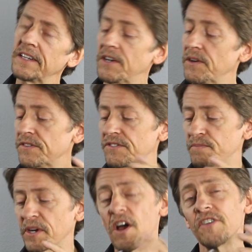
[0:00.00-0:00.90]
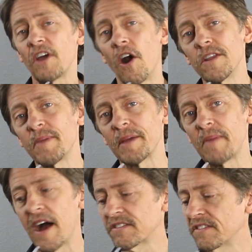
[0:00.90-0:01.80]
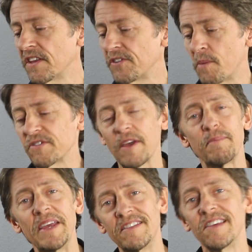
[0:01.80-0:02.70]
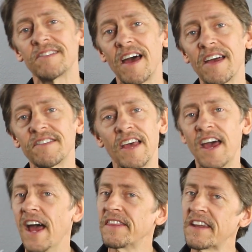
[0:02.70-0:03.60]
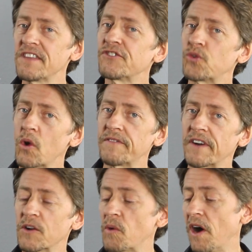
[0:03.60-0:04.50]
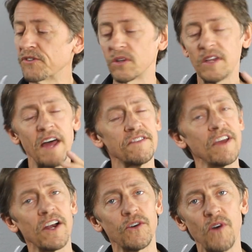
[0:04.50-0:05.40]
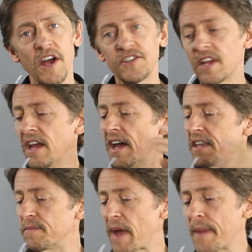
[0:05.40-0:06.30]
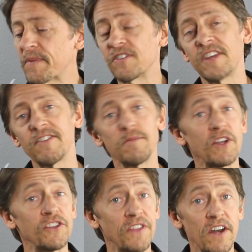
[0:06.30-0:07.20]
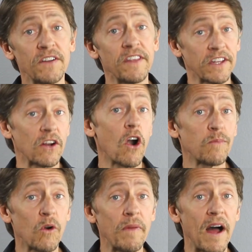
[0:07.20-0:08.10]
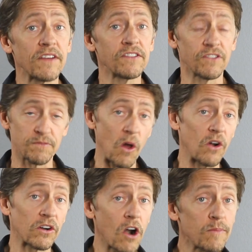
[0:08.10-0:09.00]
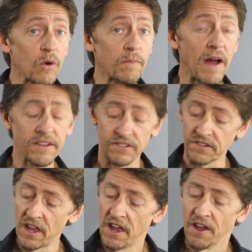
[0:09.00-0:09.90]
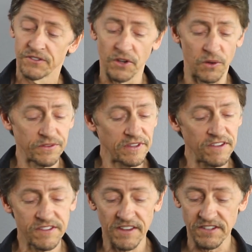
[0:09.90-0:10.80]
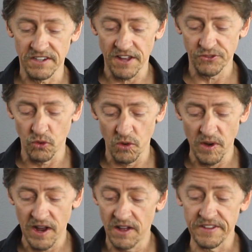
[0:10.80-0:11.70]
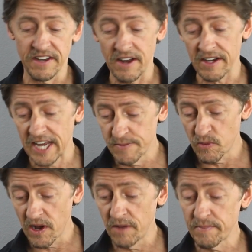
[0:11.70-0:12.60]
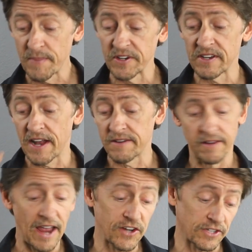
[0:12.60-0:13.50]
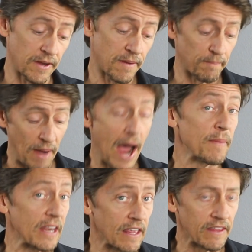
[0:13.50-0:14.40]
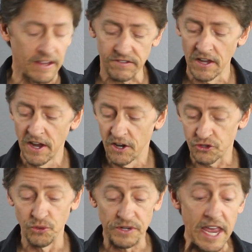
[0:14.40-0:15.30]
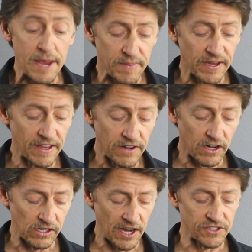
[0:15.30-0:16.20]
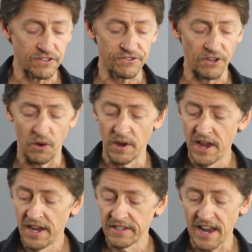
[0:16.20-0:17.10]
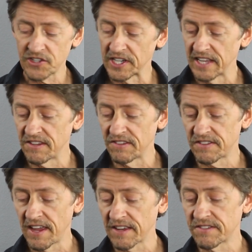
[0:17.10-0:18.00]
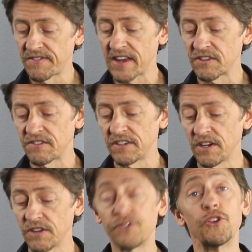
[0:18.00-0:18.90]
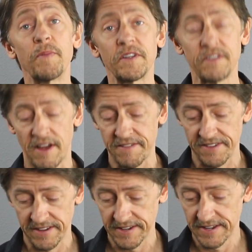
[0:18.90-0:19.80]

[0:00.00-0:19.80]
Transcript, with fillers: you know, because they are the big boxes, they're almost like PC size. They didn't store very well, so a lot of these got crushed. The paper is definitely much thinner than the cardboard boxes, the smaller cardboard boxes. So these things did not store well. They did not keep well. People did not actually buy many of these to keep in their collections. So to actually get these things factory sealed, super tough.